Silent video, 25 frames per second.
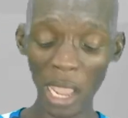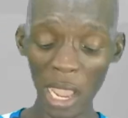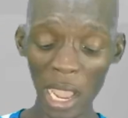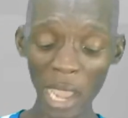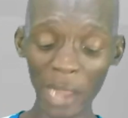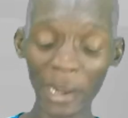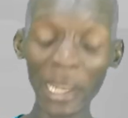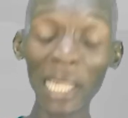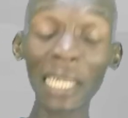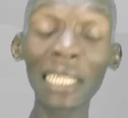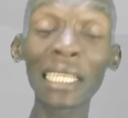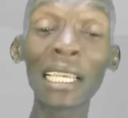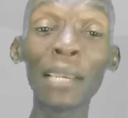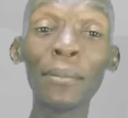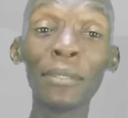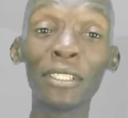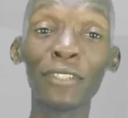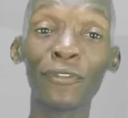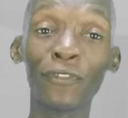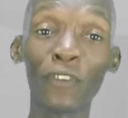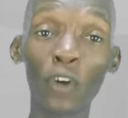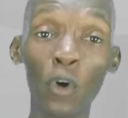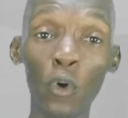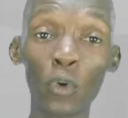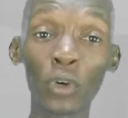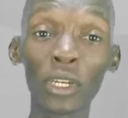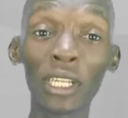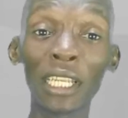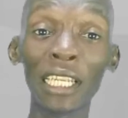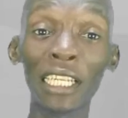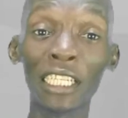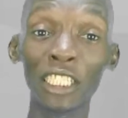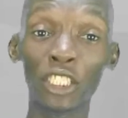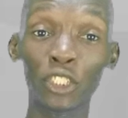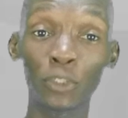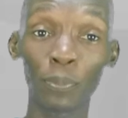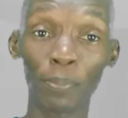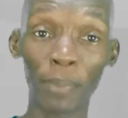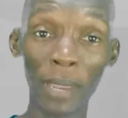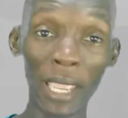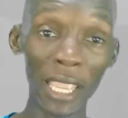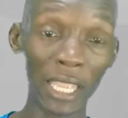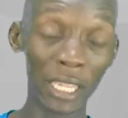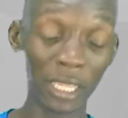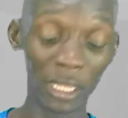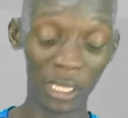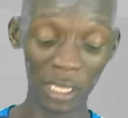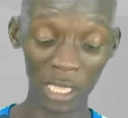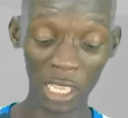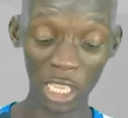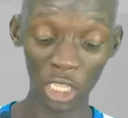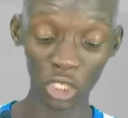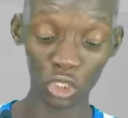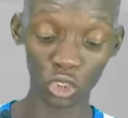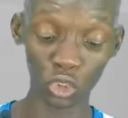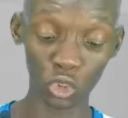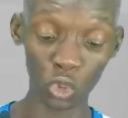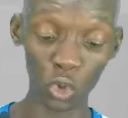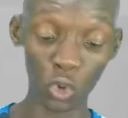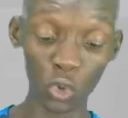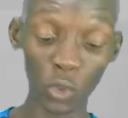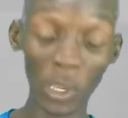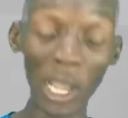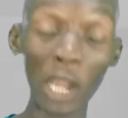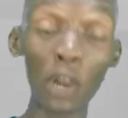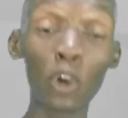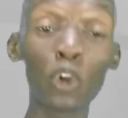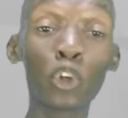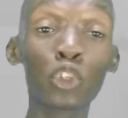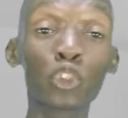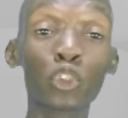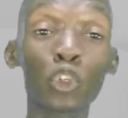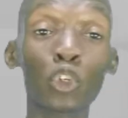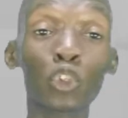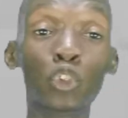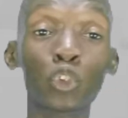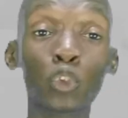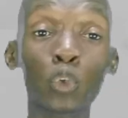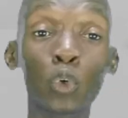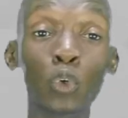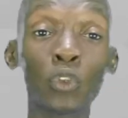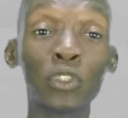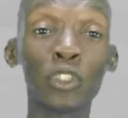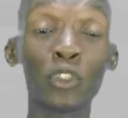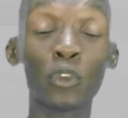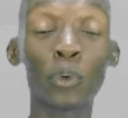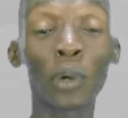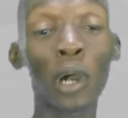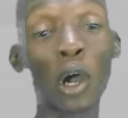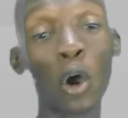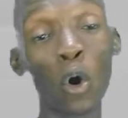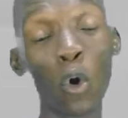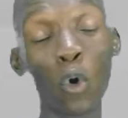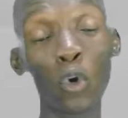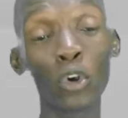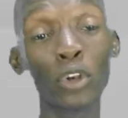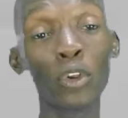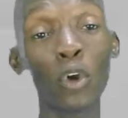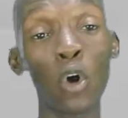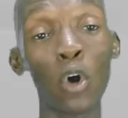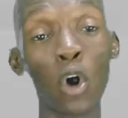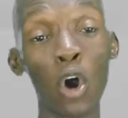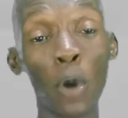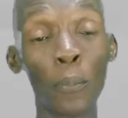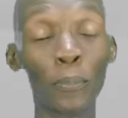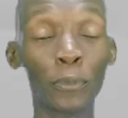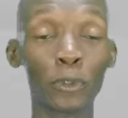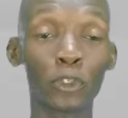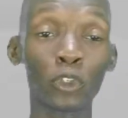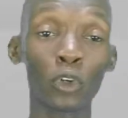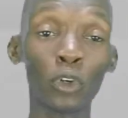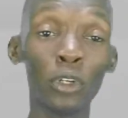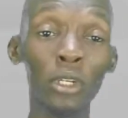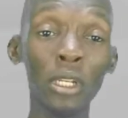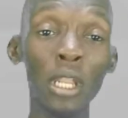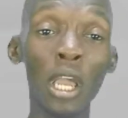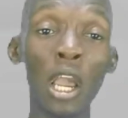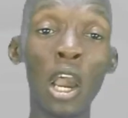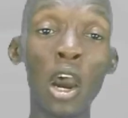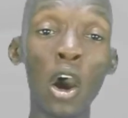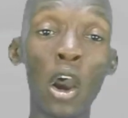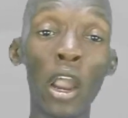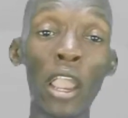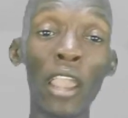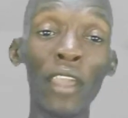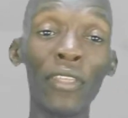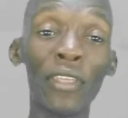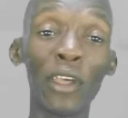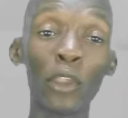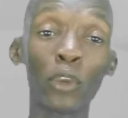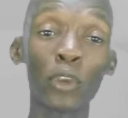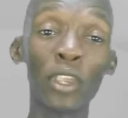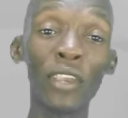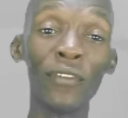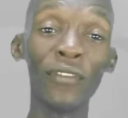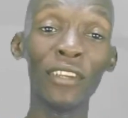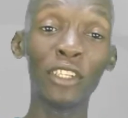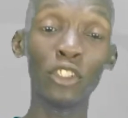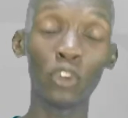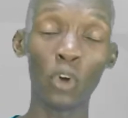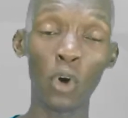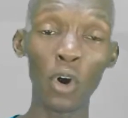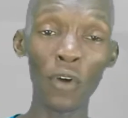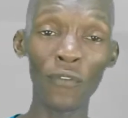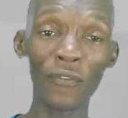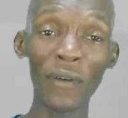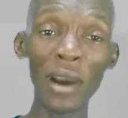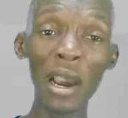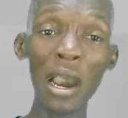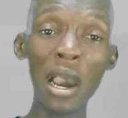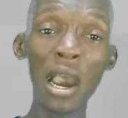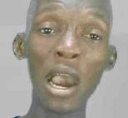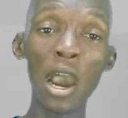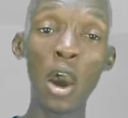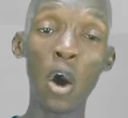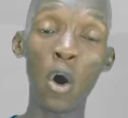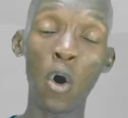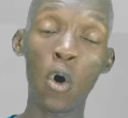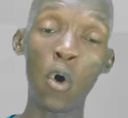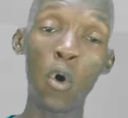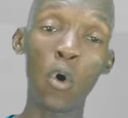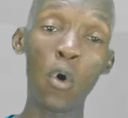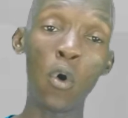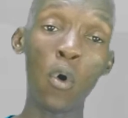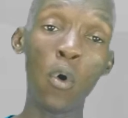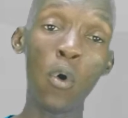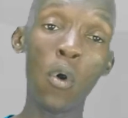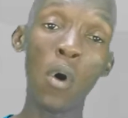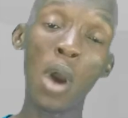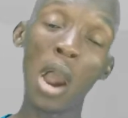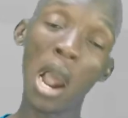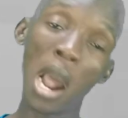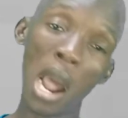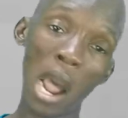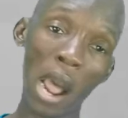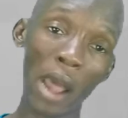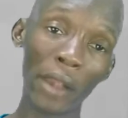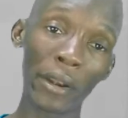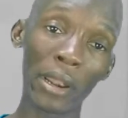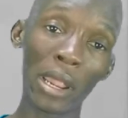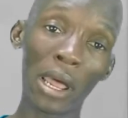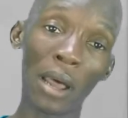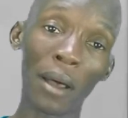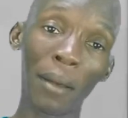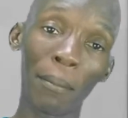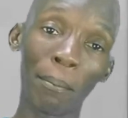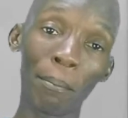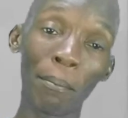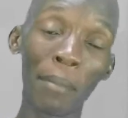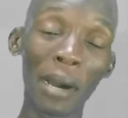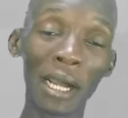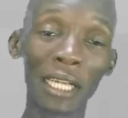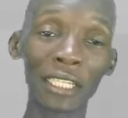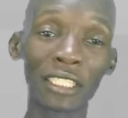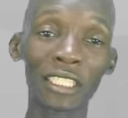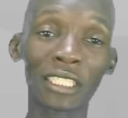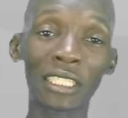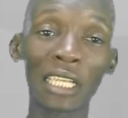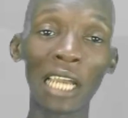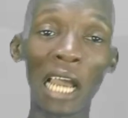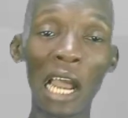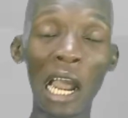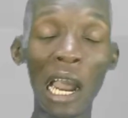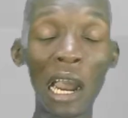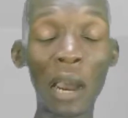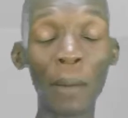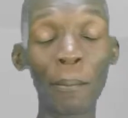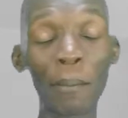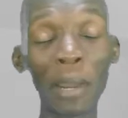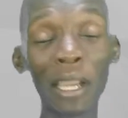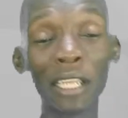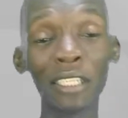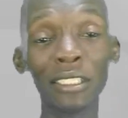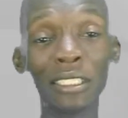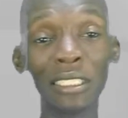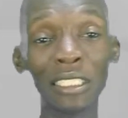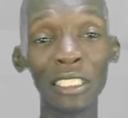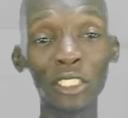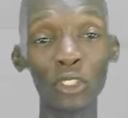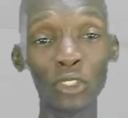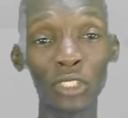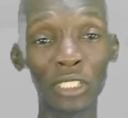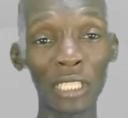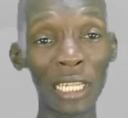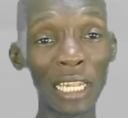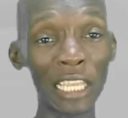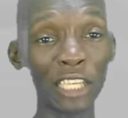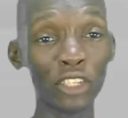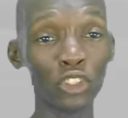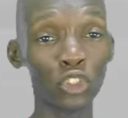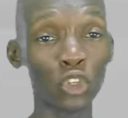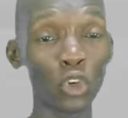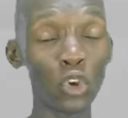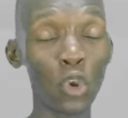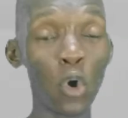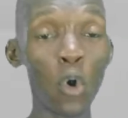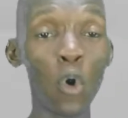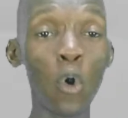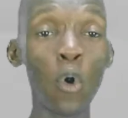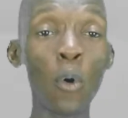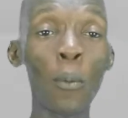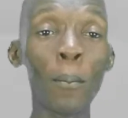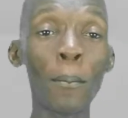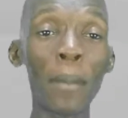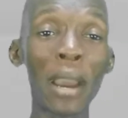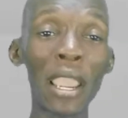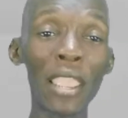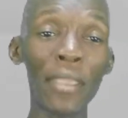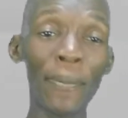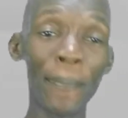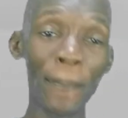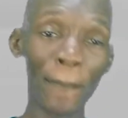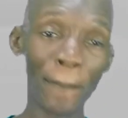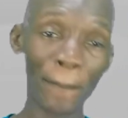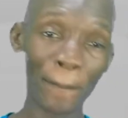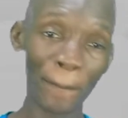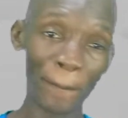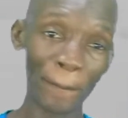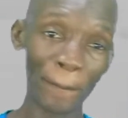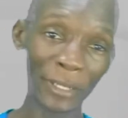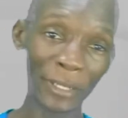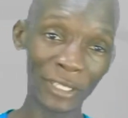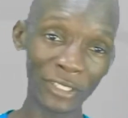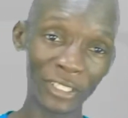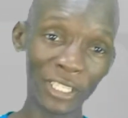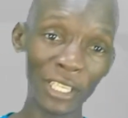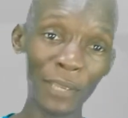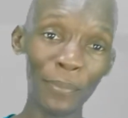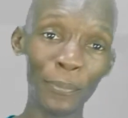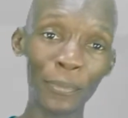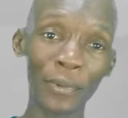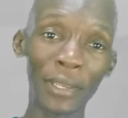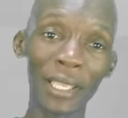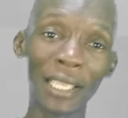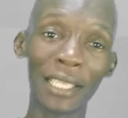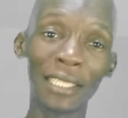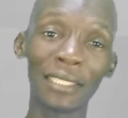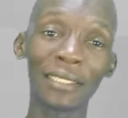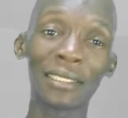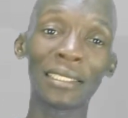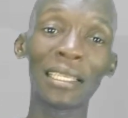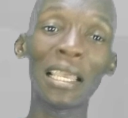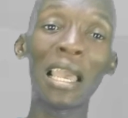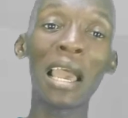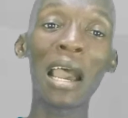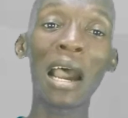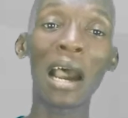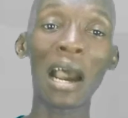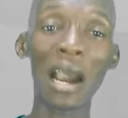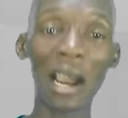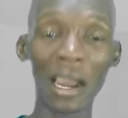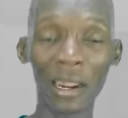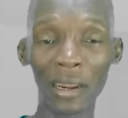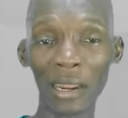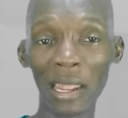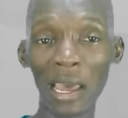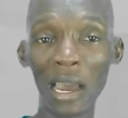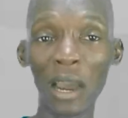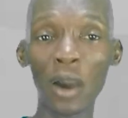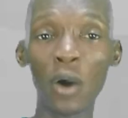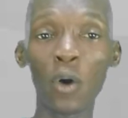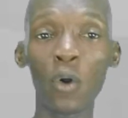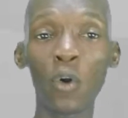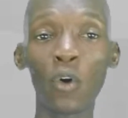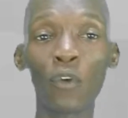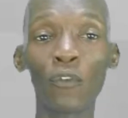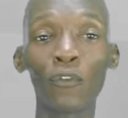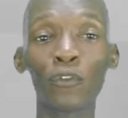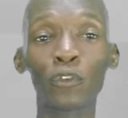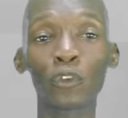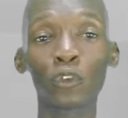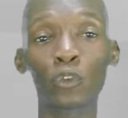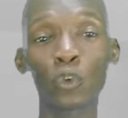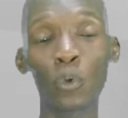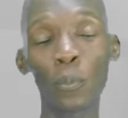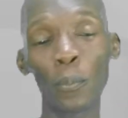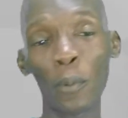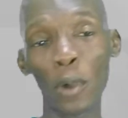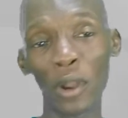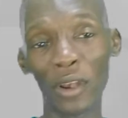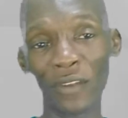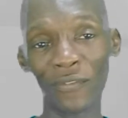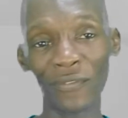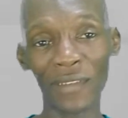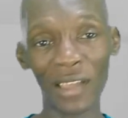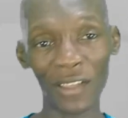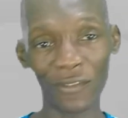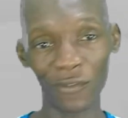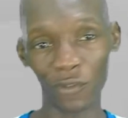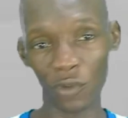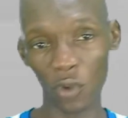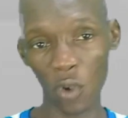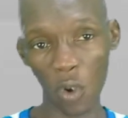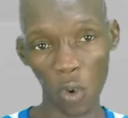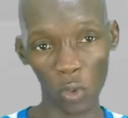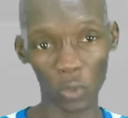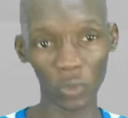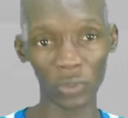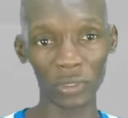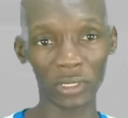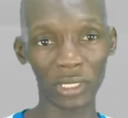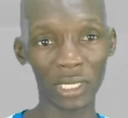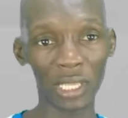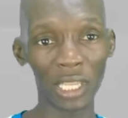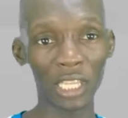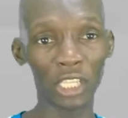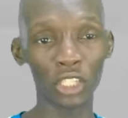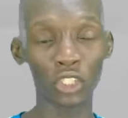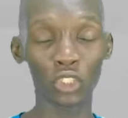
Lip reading: That game is found in Spain. So you can also choose your own option. Either you give it over or under. But my selection or my tip is under of 2.5 goals.